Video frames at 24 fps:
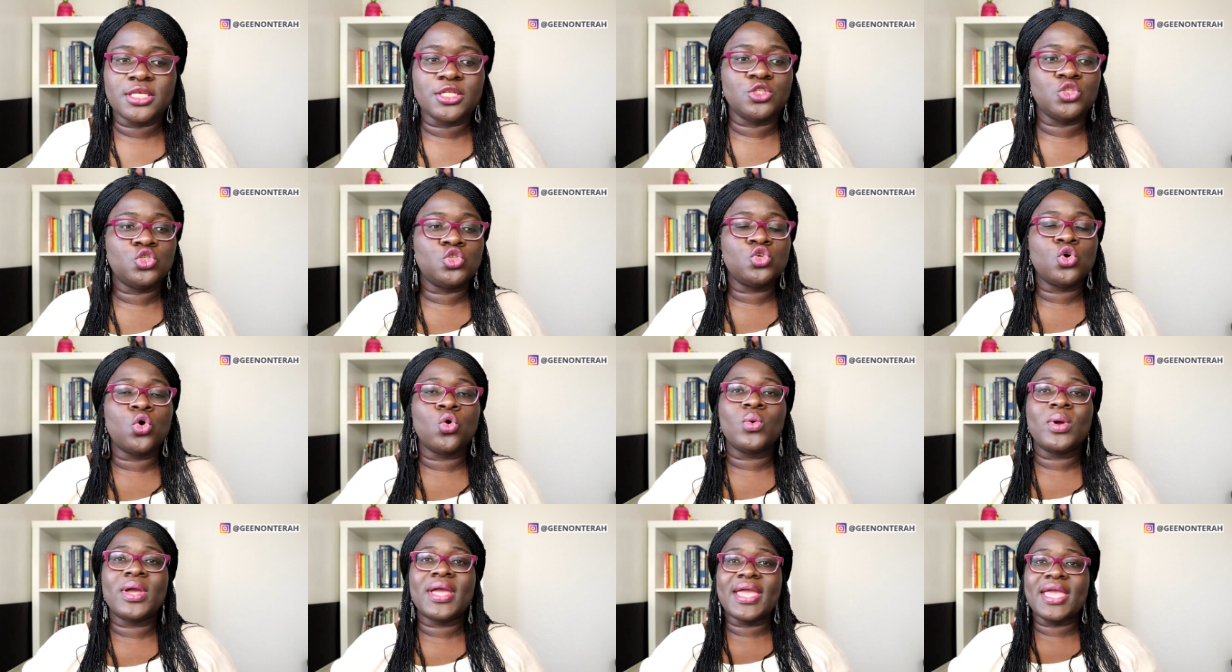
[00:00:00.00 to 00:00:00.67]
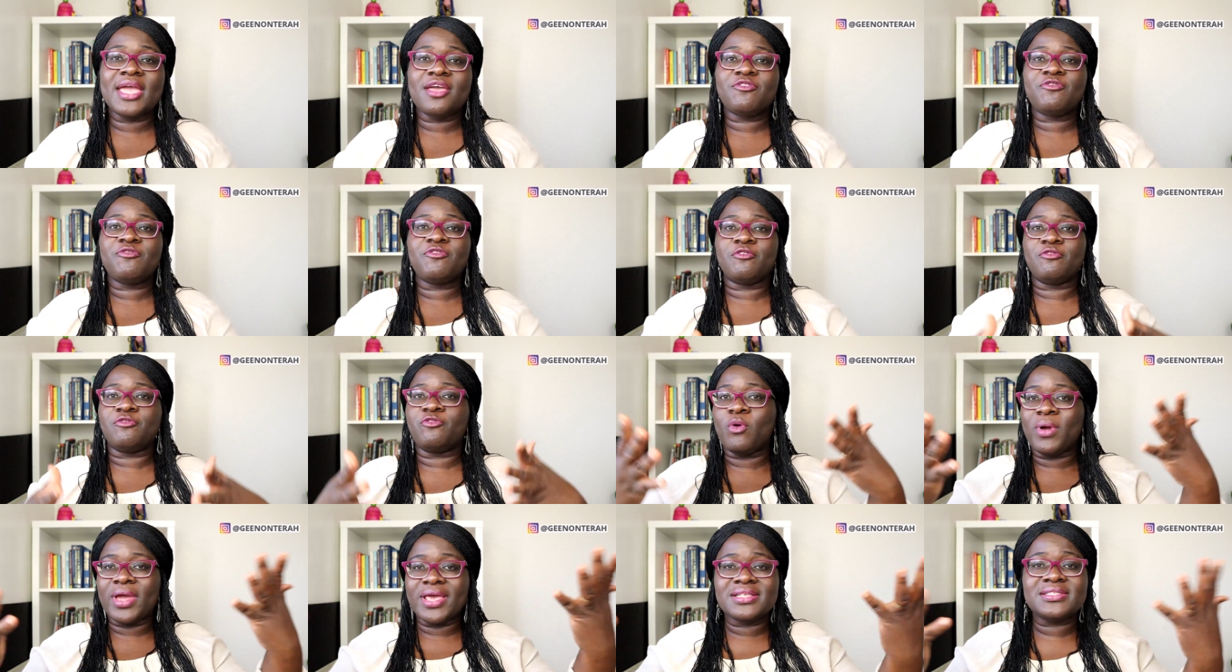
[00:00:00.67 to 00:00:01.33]
And so if,
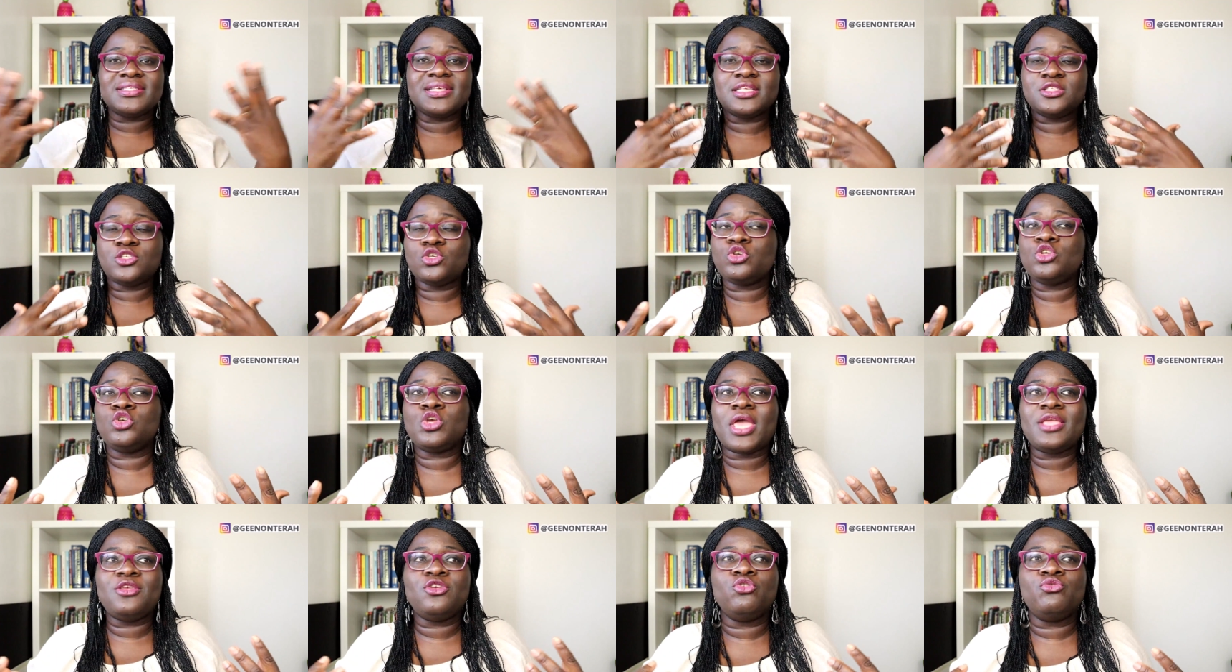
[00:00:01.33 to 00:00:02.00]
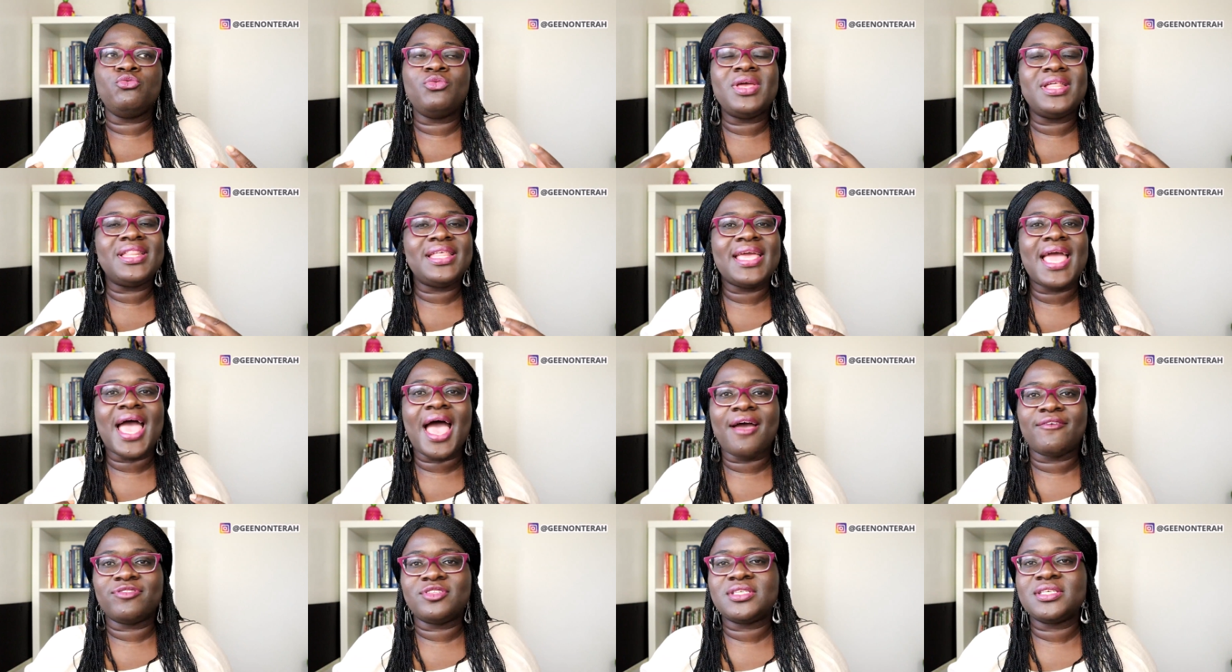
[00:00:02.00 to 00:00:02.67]
for instance, you, and you
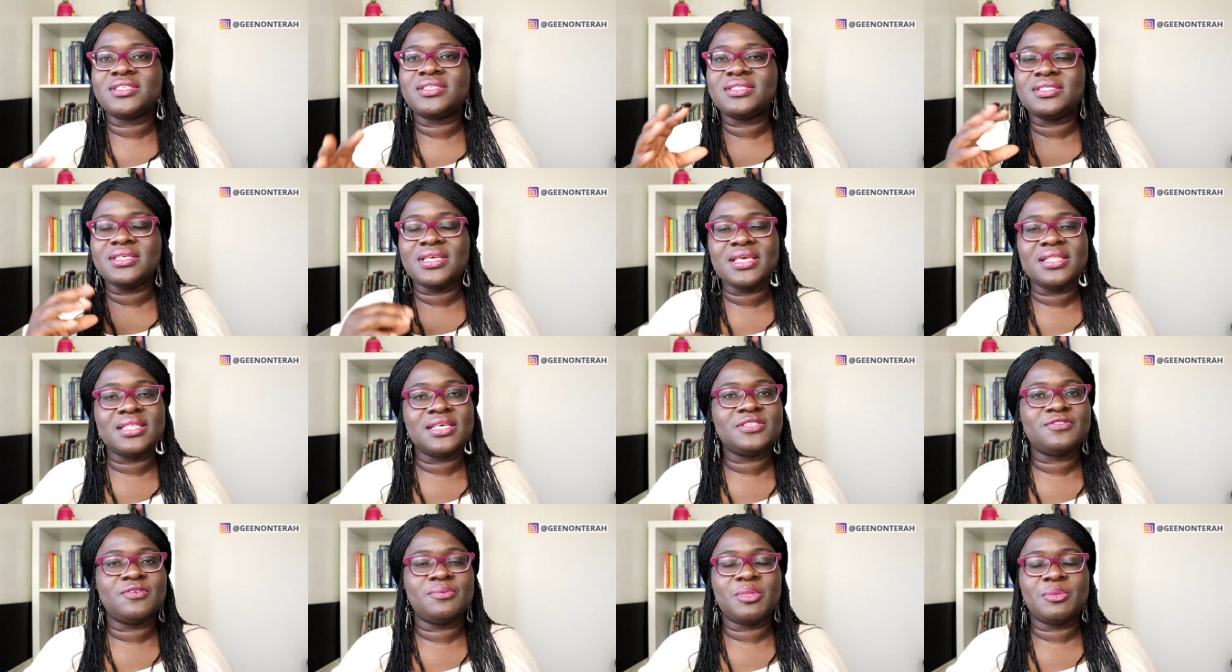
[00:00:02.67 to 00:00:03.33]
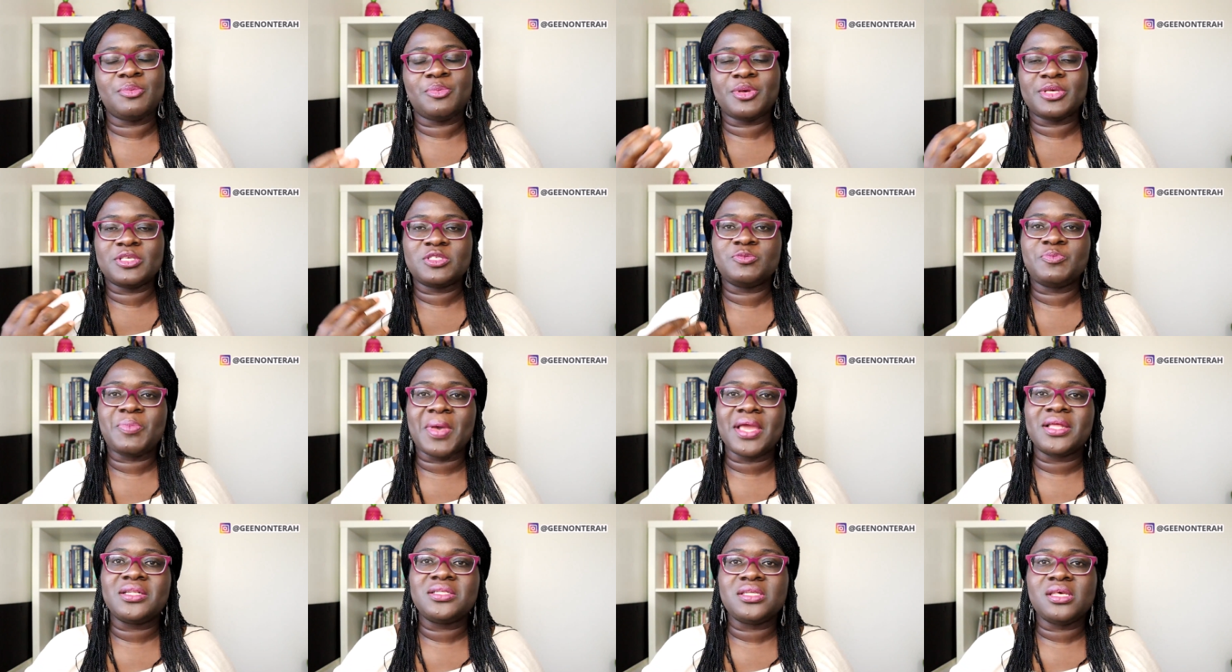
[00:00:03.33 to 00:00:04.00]
really have to see this from the
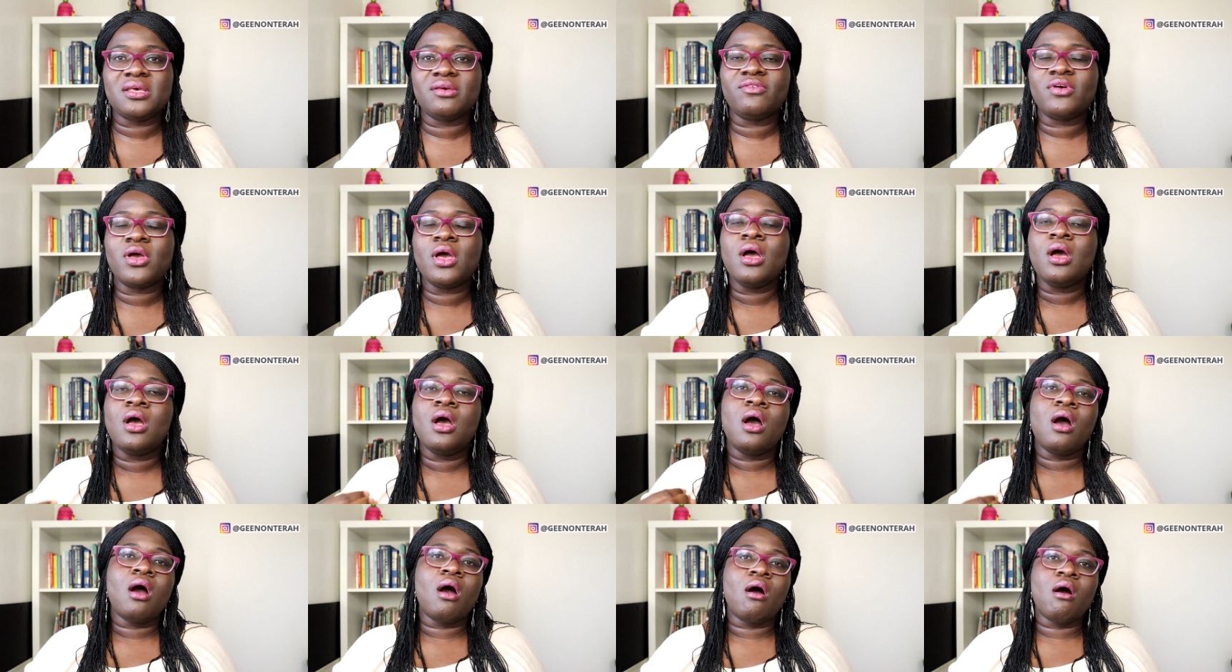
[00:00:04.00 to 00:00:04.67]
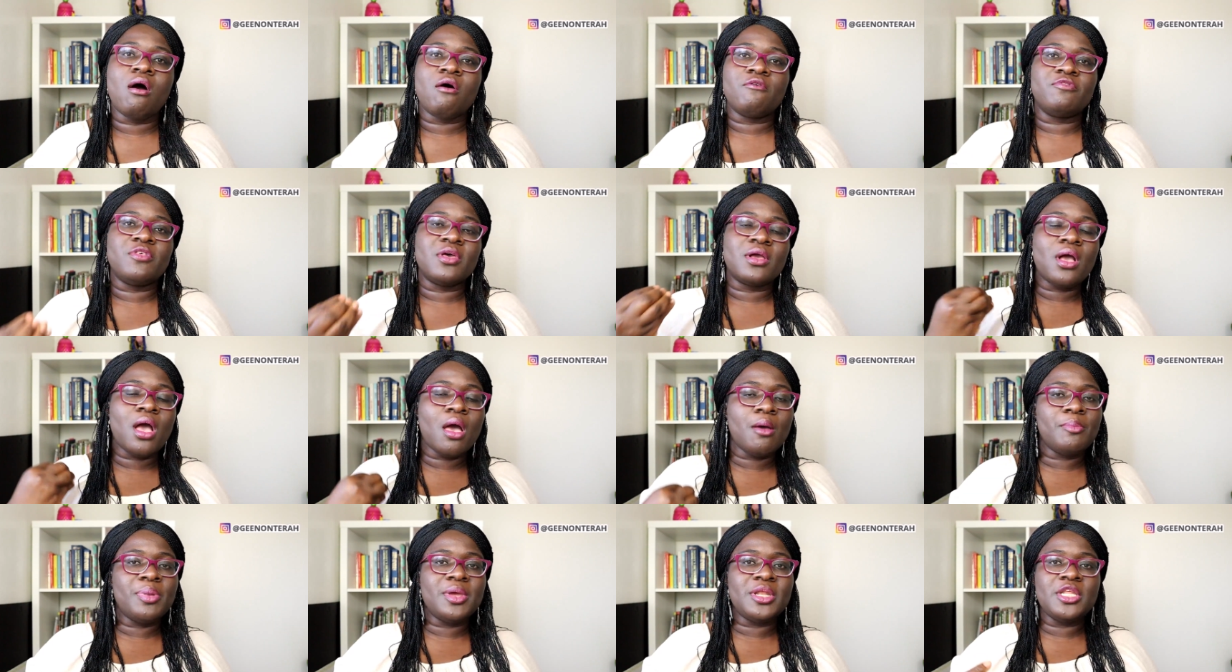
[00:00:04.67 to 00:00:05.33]
perspective of the
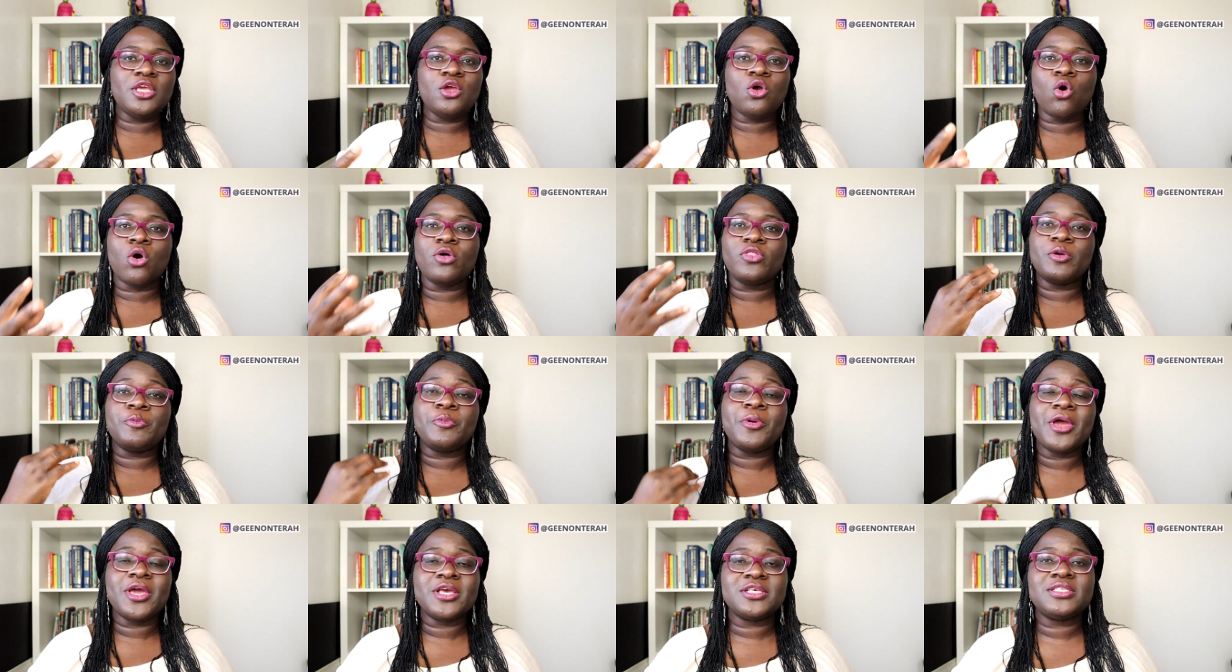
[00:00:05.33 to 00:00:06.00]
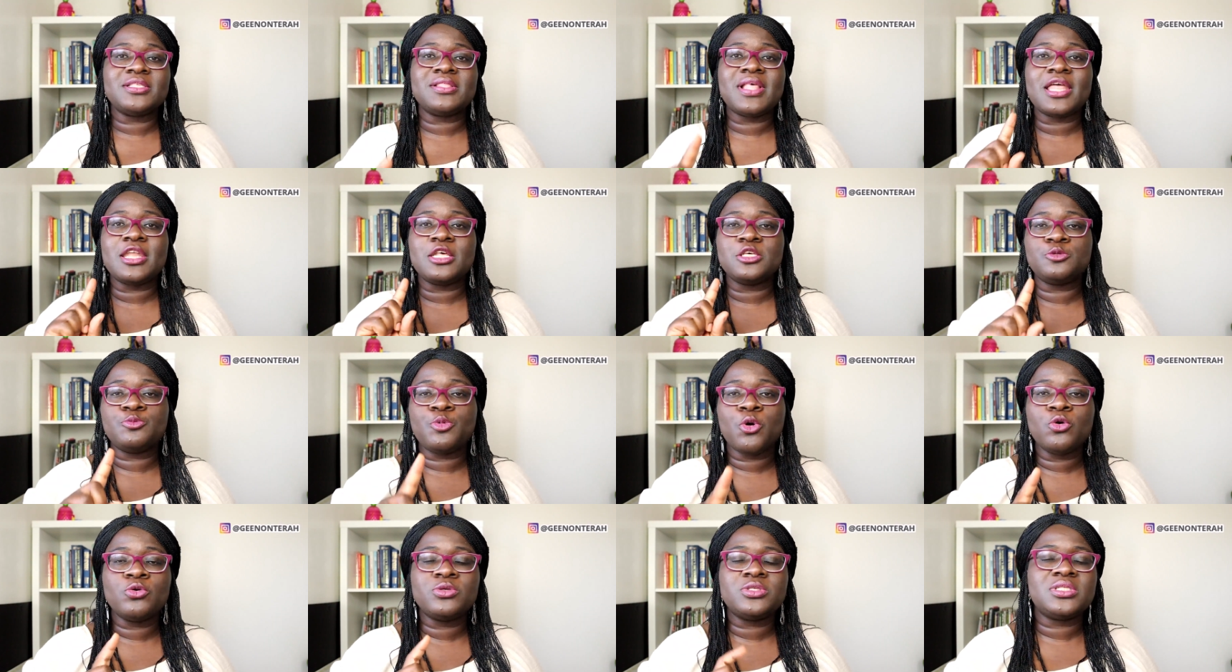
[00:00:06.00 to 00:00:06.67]
company or the person that
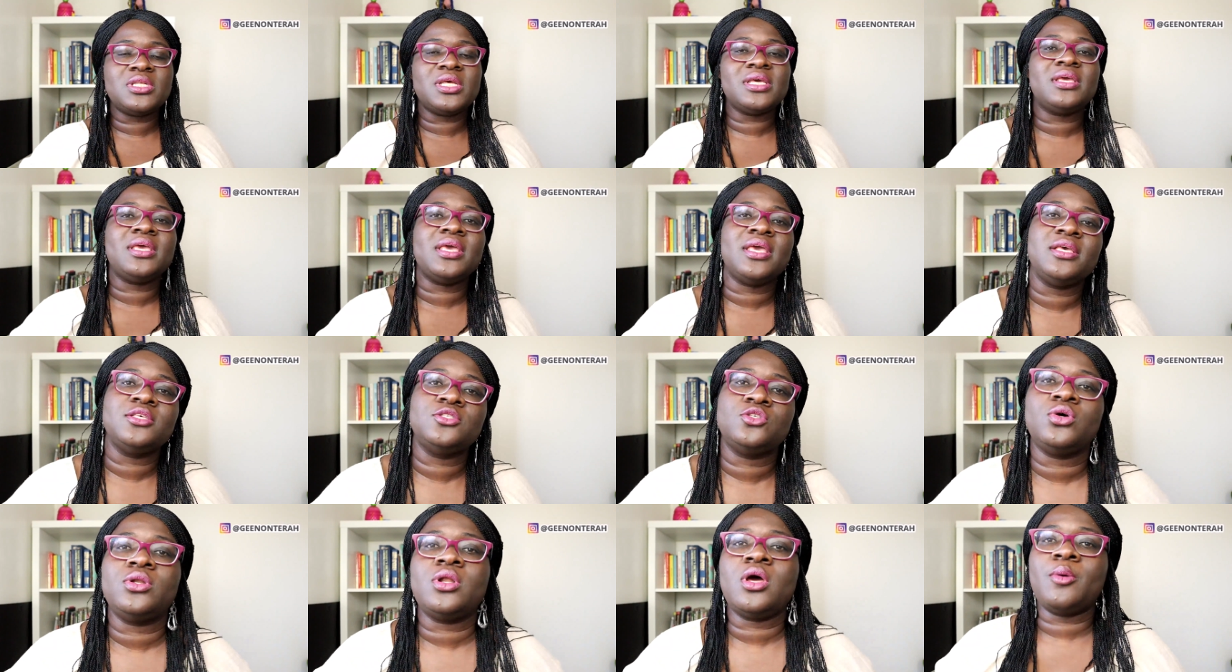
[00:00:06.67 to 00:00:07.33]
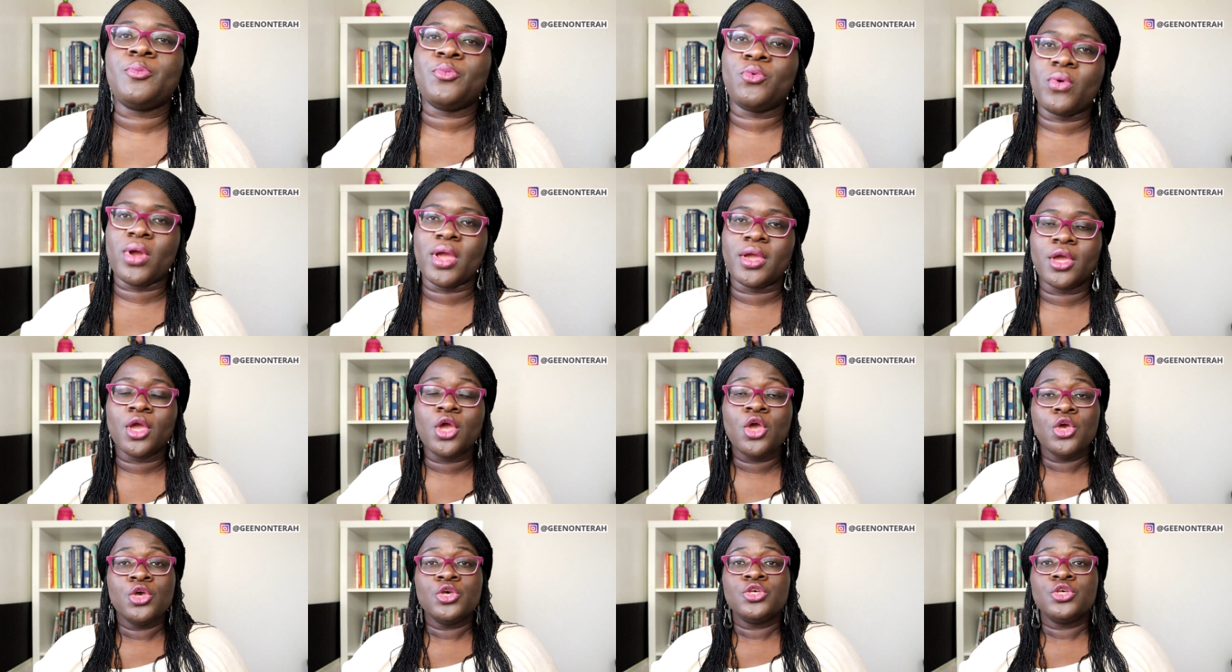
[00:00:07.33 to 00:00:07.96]
is posting gigs on Upwork.